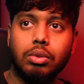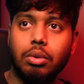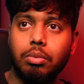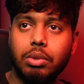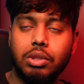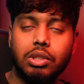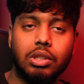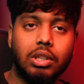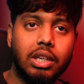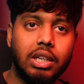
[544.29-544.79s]
or
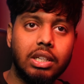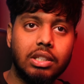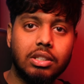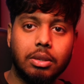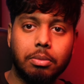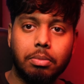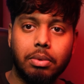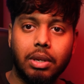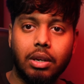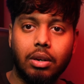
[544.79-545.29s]
which cleans
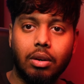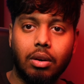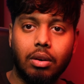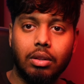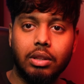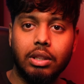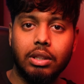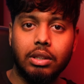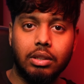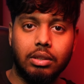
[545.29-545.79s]
up like
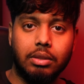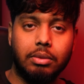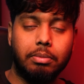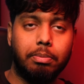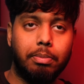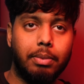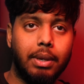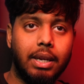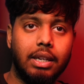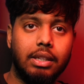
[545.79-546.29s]
all the
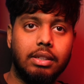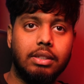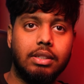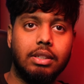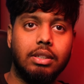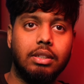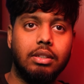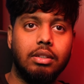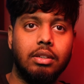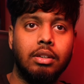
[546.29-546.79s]
plates,
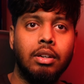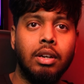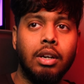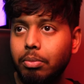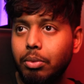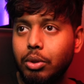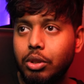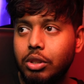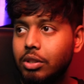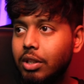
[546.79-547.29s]
and
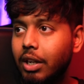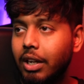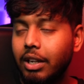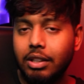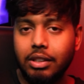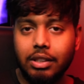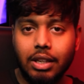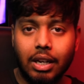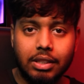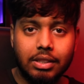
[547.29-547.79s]
which
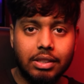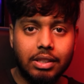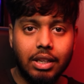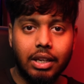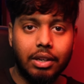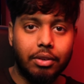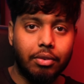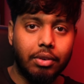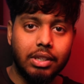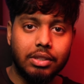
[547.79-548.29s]
like does
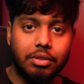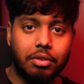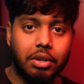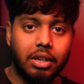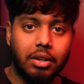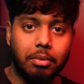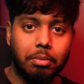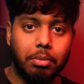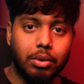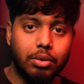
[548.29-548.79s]
like green
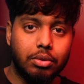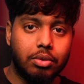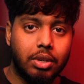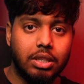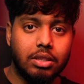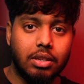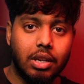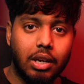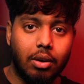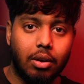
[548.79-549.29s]
screen and blue
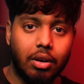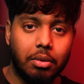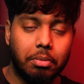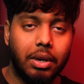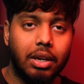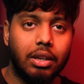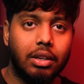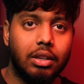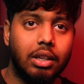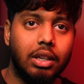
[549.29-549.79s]
screens like
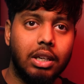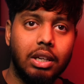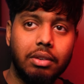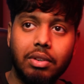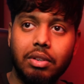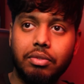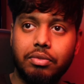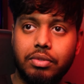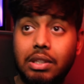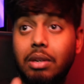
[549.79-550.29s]
automatically.
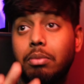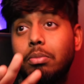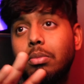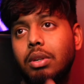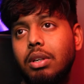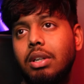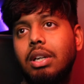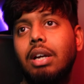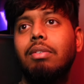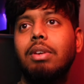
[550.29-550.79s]
Even if
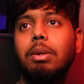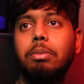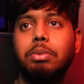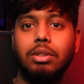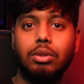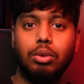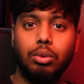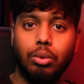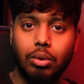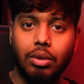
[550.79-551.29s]
someone develops
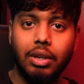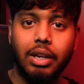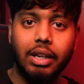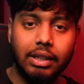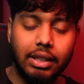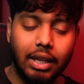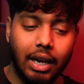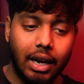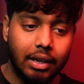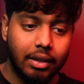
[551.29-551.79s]
a tool
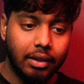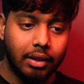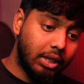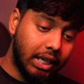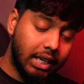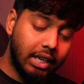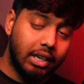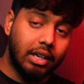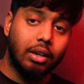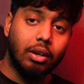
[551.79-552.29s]
like that,
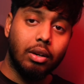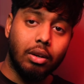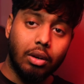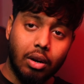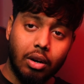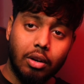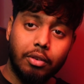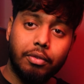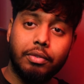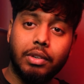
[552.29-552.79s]
take a
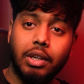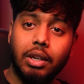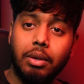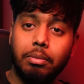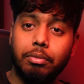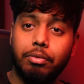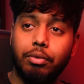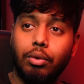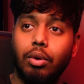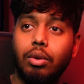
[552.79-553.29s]
lot of
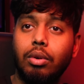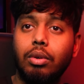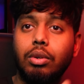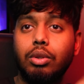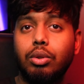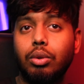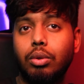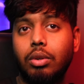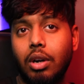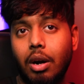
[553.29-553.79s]
time for
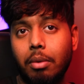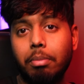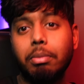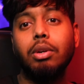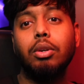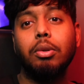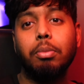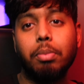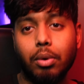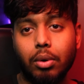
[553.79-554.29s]
it to come
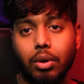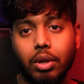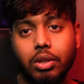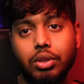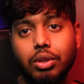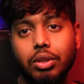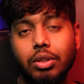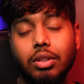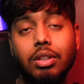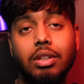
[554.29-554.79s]
into
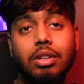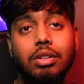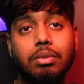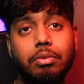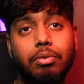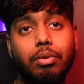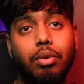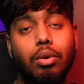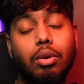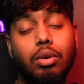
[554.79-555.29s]
production and
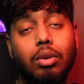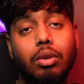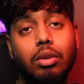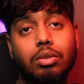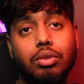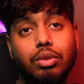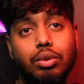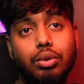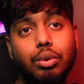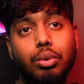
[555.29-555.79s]
for
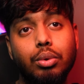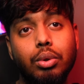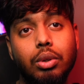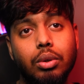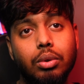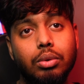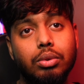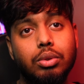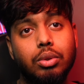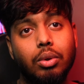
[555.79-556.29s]

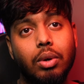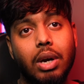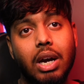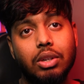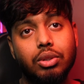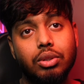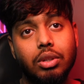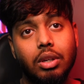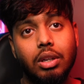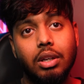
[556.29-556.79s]
studios to
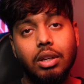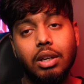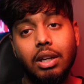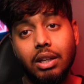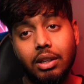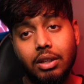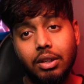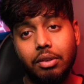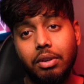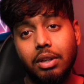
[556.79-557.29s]
actually
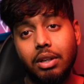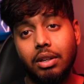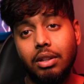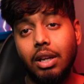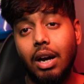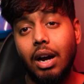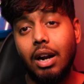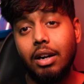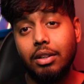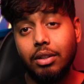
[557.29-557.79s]
integrate
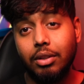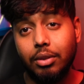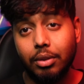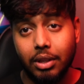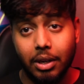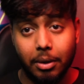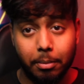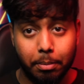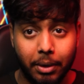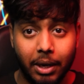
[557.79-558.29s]
that into
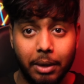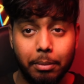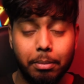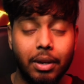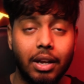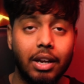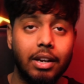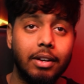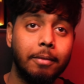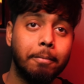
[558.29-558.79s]
their
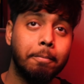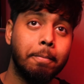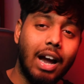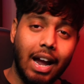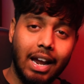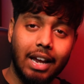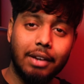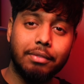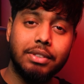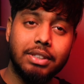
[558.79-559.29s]
pipeline.
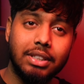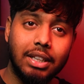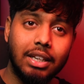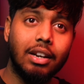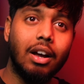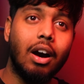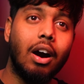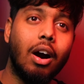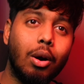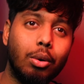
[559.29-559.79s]
I have
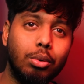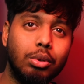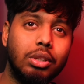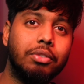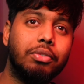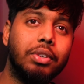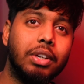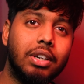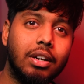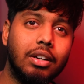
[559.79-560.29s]
seen how
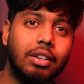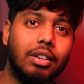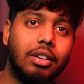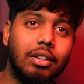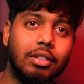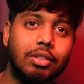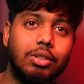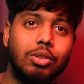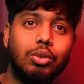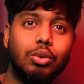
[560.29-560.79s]
difficult it
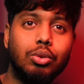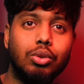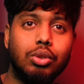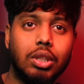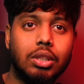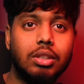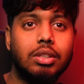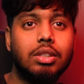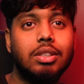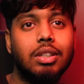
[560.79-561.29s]
is to
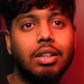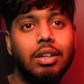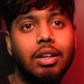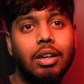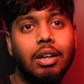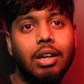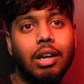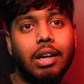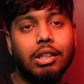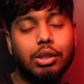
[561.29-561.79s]
just
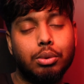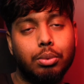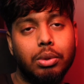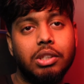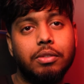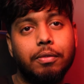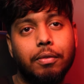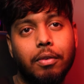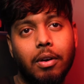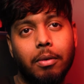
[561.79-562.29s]

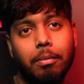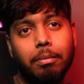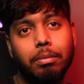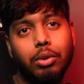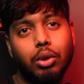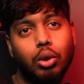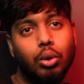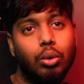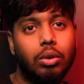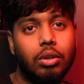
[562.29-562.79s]
switch from
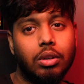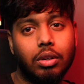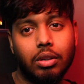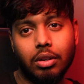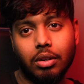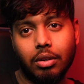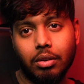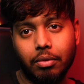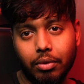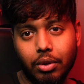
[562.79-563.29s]
Nuke
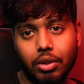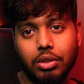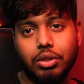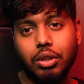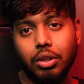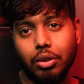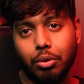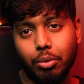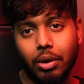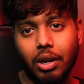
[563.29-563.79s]

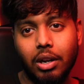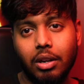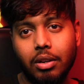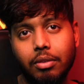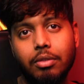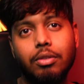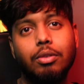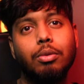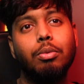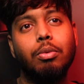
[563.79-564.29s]
version
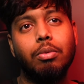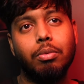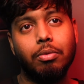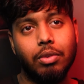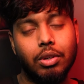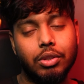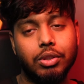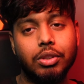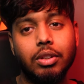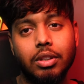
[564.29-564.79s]
12 to
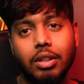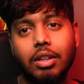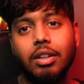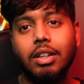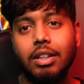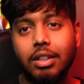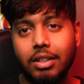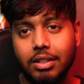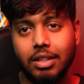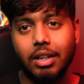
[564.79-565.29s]
version
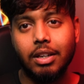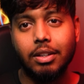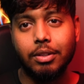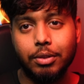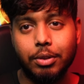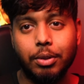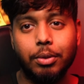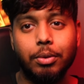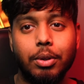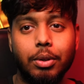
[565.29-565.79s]
13 inside a
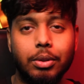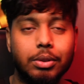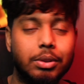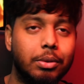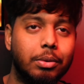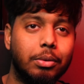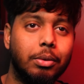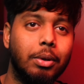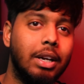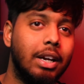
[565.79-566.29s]
studio.
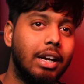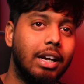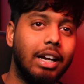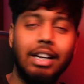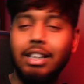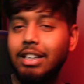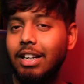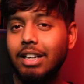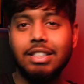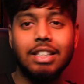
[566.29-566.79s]
So
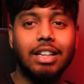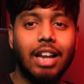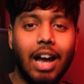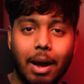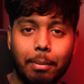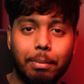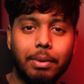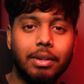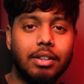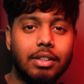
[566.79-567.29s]
it doesn't
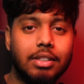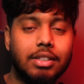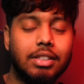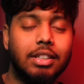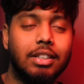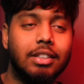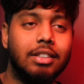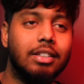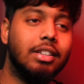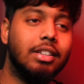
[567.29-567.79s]
happen in a single